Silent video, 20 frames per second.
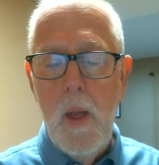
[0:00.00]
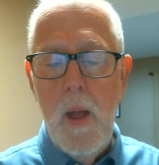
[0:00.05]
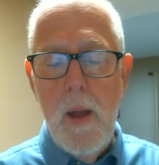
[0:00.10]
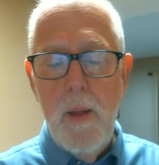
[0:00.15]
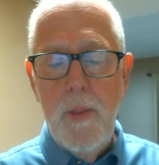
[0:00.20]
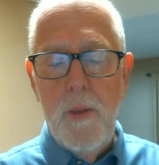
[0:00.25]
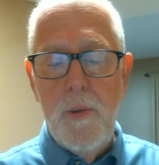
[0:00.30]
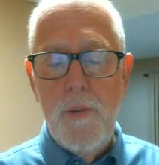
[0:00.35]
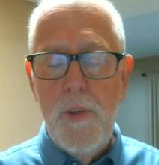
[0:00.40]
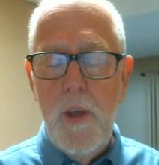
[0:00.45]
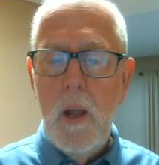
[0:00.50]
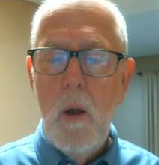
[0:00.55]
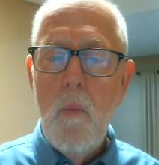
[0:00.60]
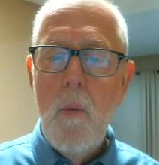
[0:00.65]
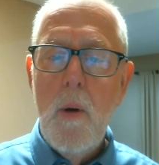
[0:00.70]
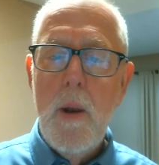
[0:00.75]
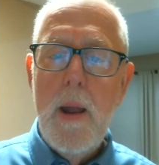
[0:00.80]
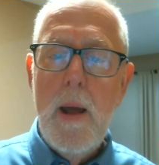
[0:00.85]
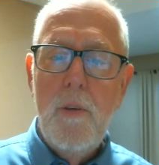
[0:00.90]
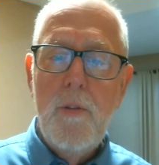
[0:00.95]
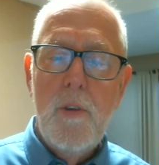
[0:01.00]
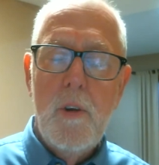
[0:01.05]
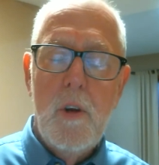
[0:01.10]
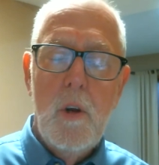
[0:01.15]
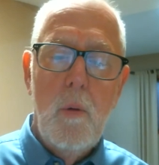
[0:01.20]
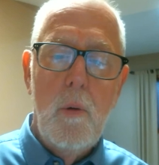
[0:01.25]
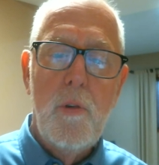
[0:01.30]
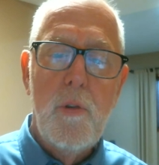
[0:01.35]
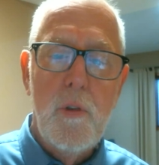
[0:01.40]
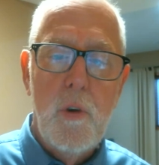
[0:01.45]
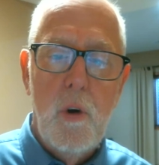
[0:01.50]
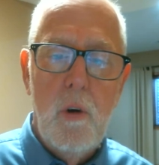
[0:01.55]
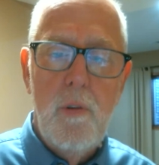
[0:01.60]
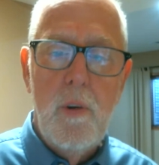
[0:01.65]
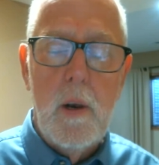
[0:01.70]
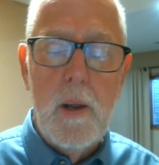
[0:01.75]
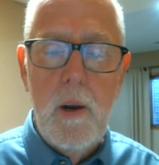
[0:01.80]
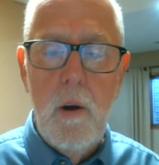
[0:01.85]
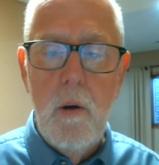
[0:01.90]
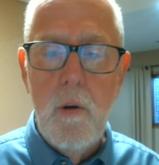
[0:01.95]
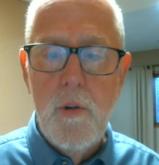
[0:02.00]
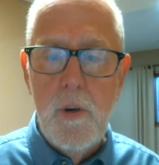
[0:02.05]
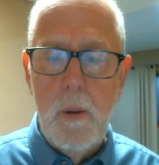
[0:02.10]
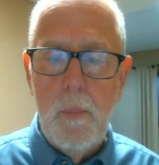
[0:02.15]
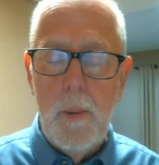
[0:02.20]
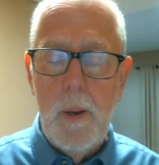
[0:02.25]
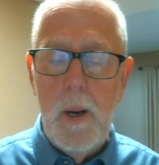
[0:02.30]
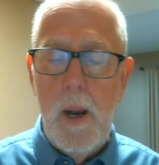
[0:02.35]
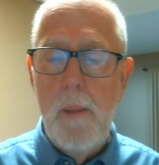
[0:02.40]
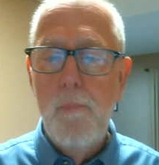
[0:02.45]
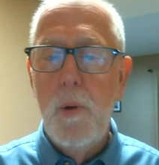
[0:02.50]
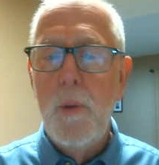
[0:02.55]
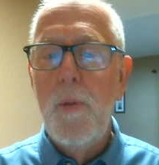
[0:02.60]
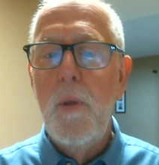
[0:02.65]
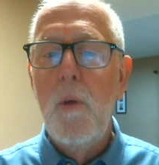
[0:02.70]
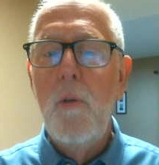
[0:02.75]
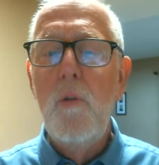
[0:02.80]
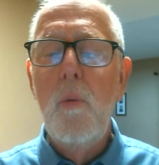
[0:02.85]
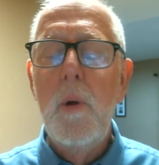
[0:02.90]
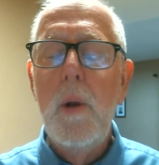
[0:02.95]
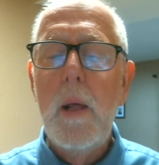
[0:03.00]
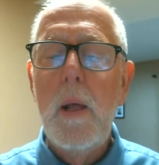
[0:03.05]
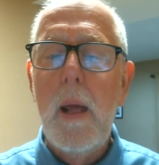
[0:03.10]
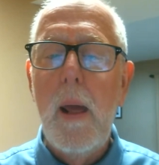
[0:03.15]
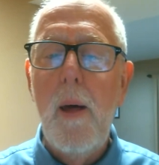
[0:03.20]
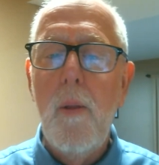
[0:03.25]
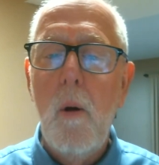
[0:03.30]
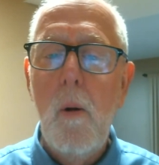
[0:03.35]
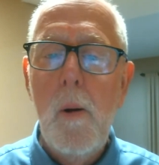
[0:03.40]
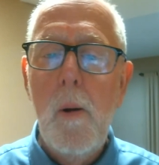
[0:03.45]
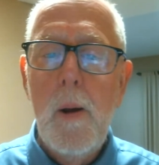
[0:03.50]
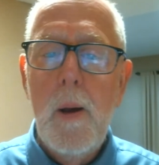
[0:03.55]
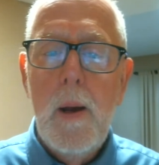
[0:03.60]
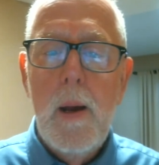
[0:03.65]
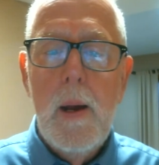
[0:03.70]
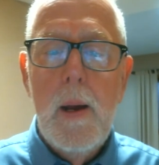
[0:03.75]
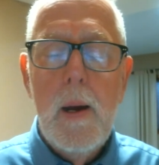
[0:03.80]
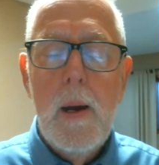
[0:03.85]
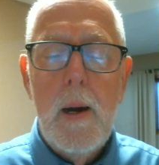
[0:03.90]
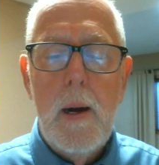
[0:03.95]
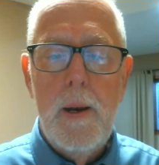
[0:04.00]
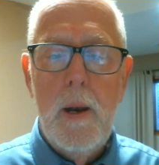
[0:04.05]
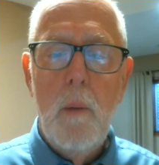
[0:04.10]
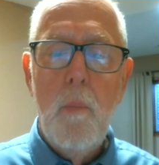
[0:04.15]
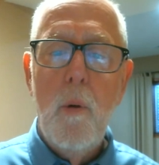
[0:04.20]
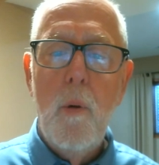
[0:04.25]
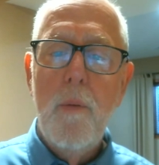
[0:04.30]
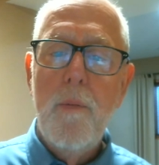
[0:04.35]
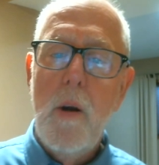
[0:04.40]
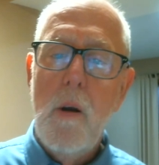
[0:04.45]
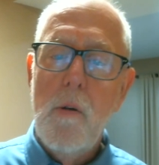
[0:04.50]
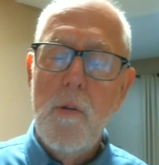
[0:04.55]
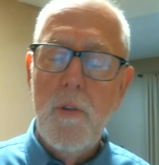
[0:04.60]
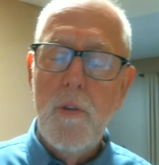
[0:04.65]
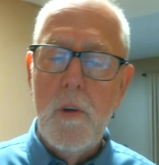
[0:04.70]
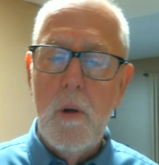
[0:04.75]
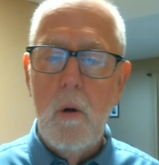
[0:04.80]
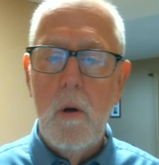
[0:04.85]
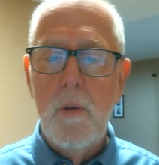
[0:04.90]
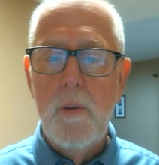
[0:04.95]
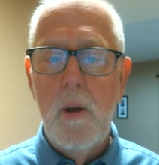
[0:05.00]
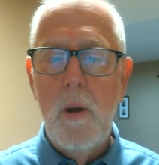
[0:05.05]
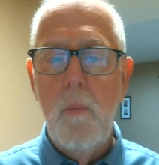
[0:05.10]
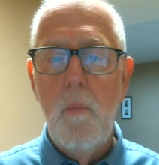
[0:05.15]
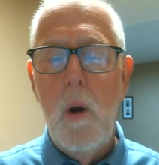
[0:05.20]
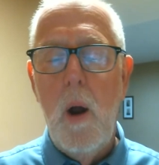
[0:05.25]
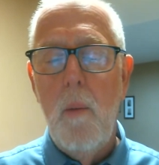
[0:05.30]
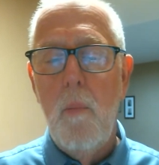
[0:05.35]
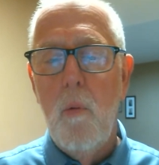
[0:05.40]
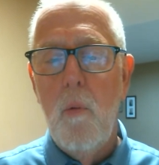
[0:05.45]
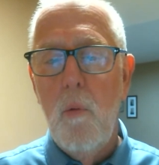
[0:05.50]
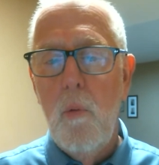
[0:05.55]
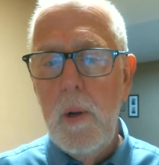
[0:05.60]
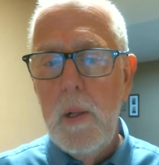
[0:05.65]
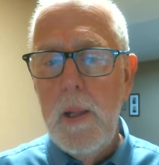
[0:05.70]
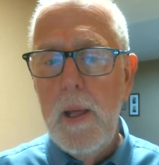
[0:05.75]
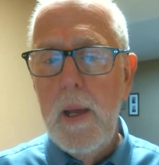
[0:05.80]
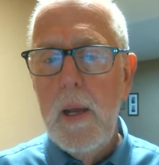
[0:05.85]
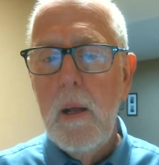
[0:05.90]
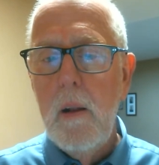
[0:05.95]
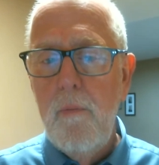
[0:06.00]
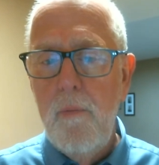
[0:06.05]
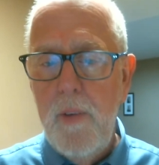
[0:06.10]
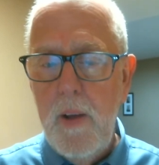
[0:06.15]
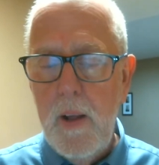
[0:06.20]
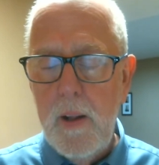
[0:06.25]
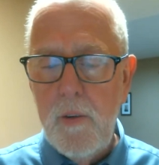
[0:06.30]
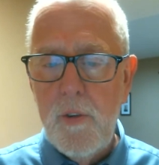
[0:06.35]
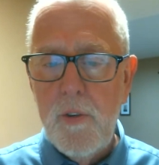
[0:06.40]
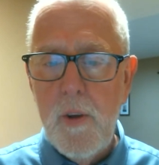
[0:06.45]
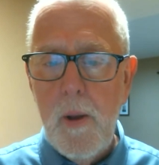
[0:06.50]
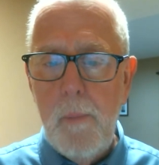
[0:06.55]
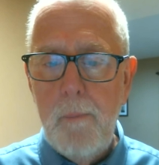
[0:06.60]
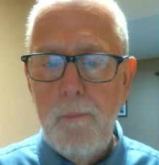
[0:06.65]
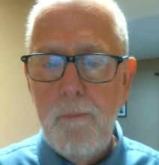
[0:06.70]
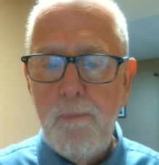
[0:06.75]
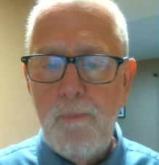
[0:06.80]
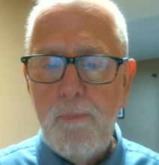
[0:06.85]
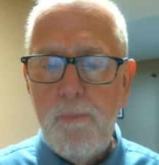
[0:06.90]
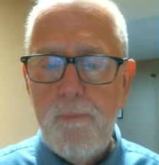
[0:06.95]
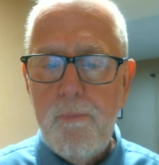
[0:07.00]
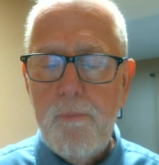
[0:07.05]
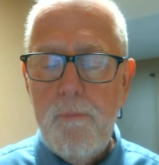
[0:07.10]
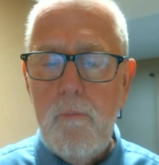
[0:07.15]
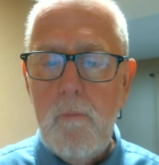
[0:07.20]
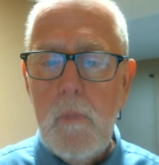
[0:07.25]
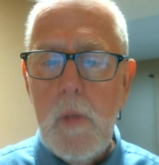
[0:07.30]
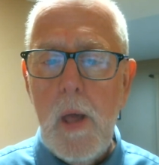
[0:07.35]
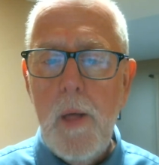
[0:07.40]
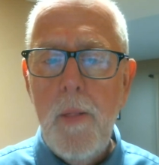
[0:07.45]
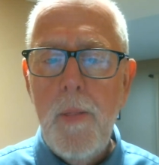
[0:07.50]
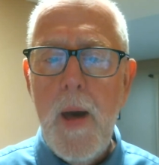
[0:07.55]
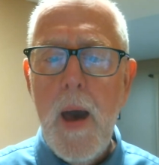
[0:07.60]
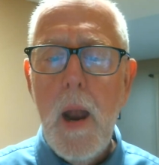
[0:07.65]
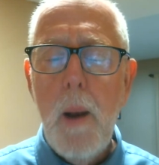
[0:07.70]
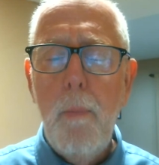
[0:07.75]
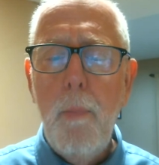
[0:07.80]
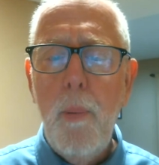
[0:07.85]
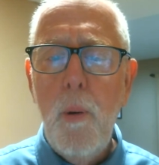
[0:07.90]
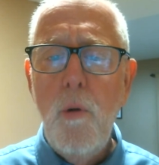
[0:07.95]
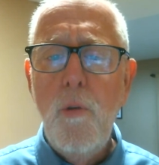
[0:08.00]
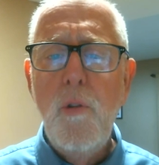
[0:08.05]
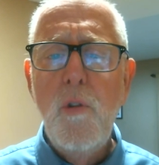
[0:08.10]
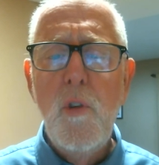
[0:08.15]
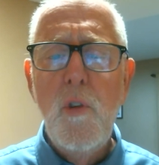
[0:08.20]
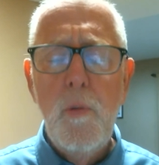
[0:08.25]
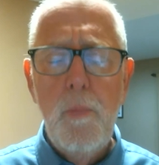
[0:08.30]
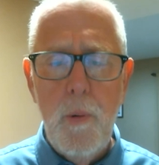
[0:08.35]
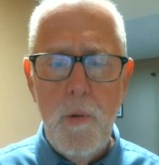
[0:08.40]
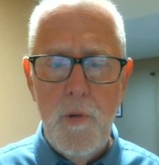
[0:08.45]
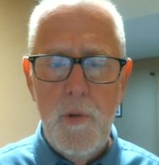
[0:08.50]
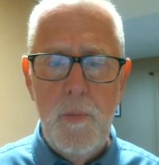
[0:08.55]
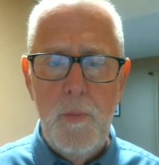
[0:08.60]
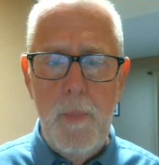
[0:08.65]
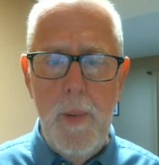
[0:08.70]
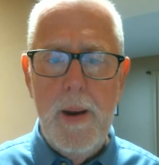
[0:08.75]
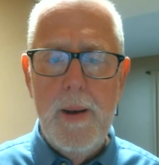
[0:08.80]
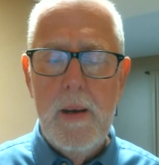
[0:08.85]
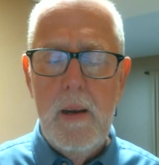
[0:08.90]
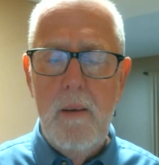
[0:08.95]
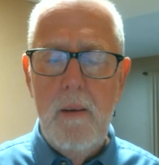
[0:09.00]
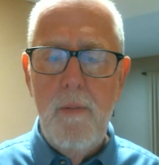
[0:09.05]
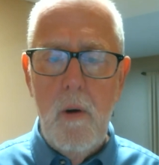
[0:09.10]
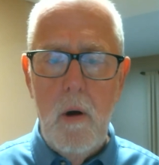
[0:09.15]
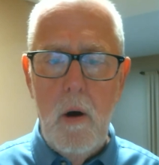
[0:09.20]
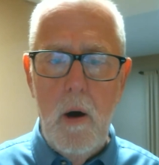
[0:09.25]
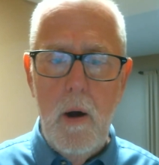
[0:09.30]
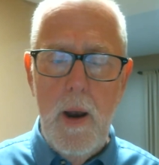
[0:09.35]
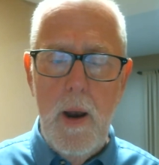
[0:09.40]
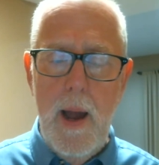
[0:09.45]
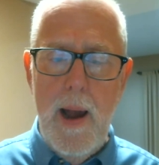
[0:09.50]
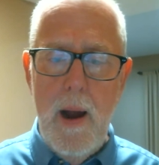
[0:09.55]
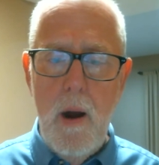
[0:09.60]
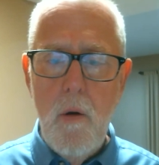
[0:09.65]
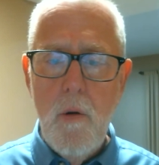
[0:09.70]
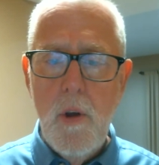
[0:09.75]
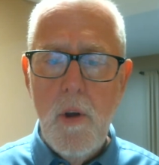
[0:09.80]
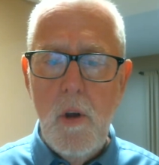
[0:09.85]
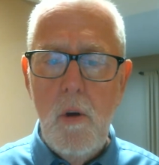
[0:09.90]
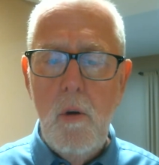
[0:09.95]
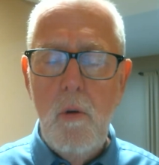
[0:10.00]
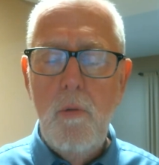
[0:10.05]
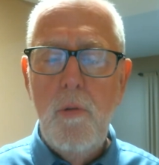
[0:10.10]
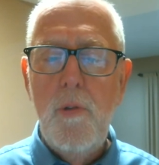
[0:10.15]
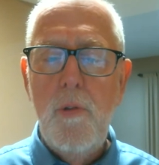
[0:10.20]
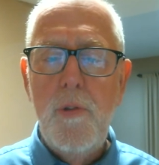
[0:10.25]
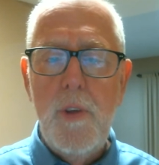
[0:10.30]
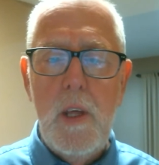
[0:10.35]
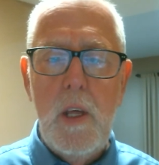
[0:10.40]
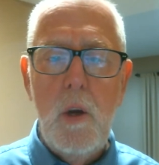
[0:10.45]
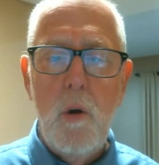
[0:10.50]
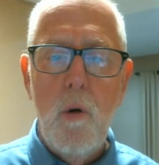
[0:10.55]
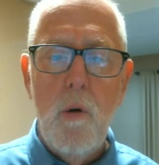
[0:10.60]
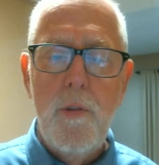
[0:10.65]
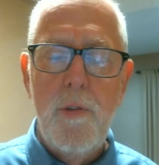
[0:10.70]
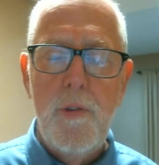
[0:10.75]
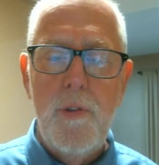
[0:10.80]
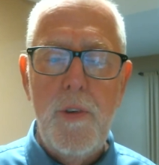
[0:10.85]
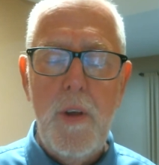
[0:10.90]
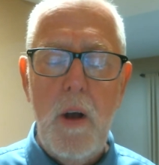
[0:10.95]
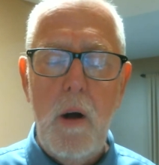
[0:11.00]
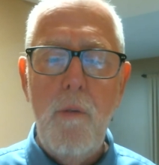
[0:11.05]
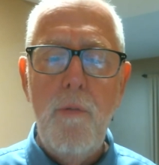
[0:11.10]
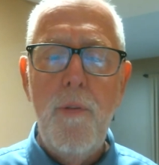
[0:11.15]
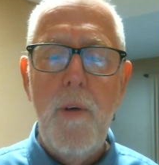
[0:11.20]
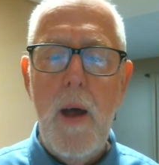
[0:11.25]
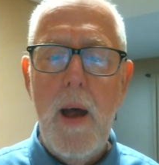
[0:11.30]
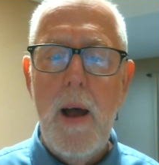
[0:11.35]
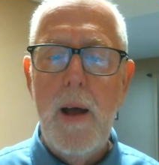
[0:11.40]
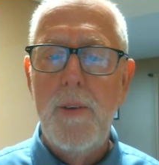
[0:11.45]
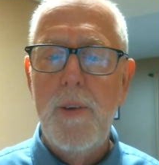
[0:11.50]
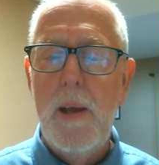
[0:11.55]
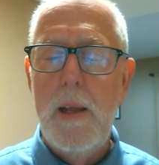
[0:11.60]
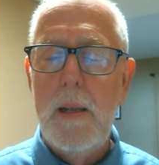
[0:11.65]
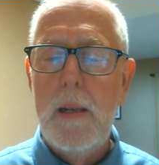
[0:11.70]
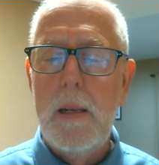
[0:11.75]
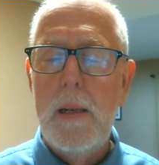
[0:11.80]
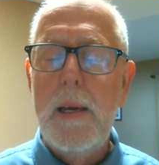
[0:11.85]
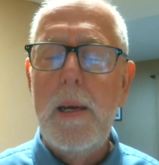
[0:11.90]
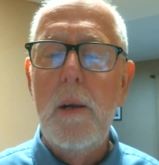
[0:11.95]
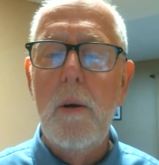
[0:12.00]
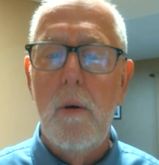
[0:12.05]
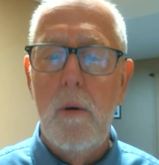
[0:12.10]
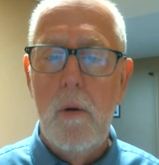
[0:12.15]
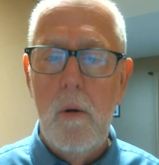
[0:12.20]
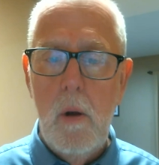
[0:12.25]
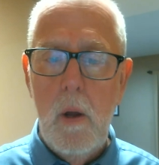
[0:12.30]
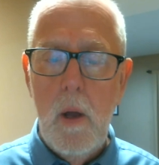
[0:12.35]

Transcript: The second one has to do with servant leadership. And I put this one together a number of years ago because I'm really convinced that a person's perspective on how you see yourself as a leader